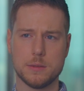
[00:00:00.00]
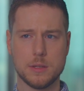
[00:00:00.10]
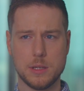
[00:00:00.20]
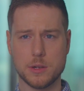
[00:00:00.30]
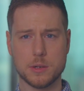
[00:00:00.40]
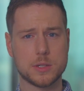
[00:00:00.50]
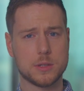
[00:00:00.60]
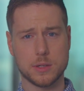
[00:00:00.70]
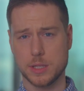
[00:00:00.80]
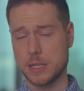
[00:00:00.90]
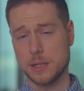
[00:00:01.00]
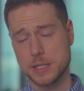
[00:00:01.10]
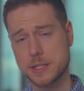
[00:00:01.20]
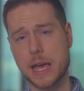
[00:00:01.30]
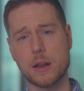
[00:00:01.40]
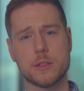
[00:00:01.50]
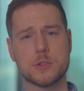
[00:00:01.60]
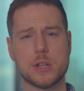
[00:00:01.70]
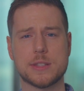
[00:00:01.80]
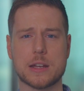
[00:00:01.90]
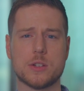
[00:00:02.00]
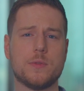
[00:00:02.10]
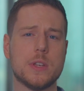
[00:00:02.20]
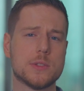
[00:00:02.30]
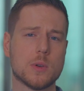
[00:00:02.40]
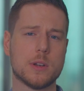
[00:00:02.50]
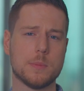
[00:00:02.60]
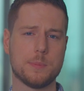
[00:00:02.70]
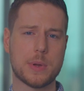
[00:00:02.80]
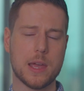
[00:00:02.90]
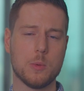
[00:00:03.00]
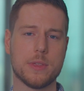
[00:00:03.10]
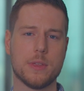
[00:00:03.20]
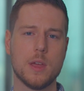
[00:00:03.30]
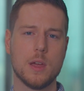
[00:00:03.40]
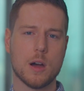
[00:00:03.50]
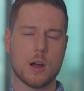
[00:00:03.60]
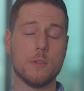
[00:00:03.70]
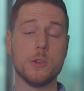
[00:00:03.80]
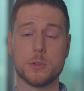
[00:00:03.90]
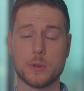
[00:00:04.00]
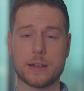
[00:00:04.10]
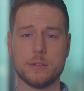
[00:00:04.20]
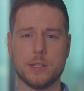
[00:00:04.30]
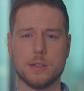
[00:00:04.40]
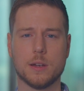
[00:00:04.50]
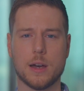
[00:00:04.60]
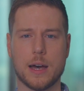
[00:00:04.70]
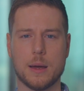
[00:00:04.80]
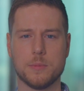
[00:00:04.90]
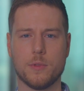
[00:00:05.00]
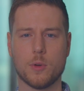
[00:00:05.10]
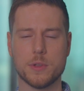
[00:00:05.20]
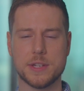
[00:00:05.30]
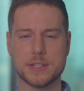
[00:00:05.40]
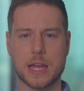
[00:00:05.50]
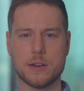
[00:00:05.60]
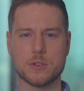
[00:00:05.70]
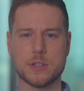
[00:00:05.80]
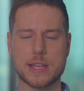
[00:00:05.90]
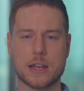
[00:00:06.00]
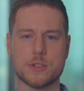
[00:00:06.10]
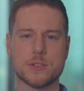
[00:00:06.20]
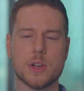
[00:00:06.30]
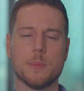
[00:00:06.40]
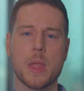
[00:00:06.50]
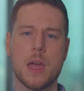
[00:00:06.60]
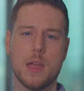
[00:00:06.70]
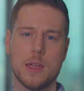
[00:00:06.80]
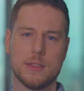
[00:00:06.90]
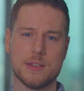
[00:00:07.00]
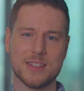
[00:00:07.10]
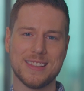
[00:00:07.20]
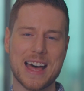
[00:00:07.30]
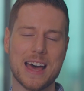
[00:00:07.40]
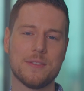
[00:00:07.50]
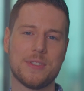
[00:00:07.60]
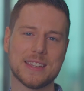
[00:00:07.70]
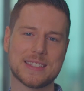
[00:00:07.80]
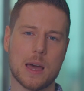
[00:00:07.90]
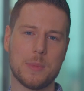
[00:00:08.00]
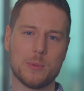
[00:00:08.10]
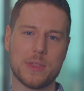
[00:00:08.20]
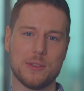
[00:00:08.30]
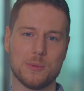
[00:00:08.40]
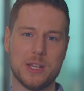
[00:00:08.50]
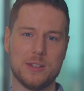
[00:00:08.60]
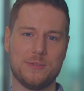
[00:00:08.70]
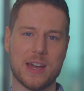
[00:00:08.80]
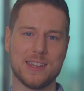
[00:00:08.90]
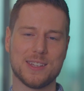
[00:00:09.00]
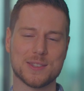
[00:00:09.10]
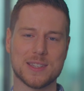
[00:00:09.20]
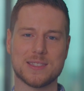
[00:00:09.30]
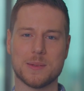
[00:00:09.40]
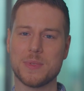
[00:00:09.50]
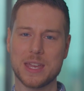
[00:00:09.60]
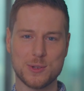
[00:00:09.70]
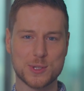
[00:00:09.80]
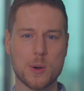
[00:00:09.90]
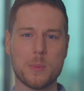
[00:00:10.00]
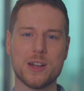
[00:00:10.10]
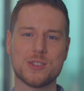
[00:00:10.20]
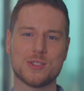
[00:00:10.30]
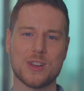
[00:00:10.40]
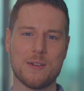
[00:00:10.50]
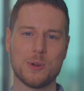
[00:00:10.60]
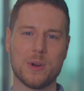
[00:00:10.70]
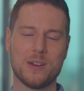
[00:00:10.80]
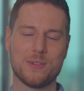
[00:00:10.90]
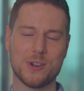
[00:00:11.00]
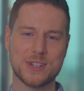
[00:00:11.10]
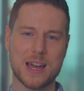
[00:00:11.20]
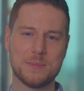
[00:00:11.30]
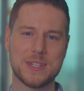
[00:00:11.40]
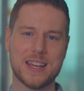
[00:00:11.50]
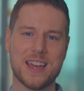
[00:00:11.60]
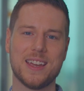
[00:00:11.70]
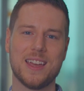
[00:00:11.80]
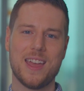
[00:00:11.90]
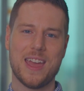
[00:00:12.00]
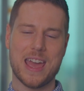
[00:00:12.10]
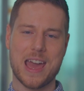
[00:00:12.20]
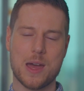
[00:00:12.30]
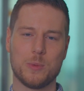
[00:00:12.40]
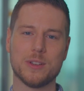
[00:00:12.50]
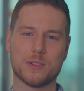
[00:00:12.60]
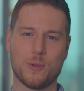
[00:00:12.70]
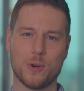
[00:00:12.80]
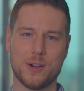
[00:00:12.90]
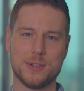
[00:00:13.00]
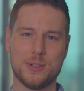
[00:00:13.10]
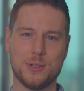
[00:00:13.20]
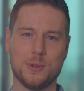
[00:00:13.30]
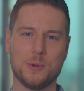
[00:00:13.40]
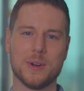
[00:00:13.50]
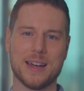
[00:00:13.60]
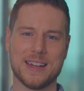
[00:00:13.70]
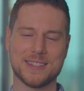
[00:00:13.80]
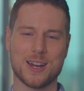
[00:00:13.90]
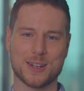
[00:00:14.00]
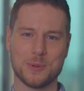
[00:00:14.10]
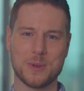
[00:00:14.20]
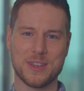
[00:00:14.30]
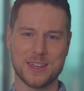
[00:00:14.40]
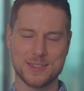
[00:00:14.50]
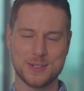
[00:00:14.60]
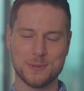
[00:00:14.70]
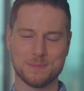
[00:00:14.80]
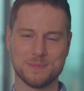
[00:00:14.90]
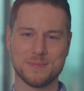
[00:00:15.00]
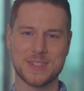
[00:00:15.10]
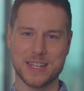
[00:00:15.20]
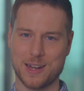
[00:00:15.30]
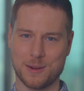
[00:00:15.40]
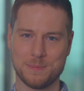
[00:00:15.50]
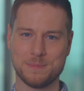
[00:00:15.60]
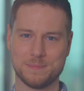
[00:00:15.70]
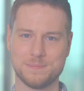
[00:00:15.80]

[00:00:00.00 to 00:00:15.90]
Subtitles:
either to get a discount on the transaction fees or to pay with our Fuel directly for the discounted transactions. So there's a lot of things coming within the RioDeFi ecosystem. Thank you so much, everyone, for your time today, and we look forward to talking with you again soon. Take care.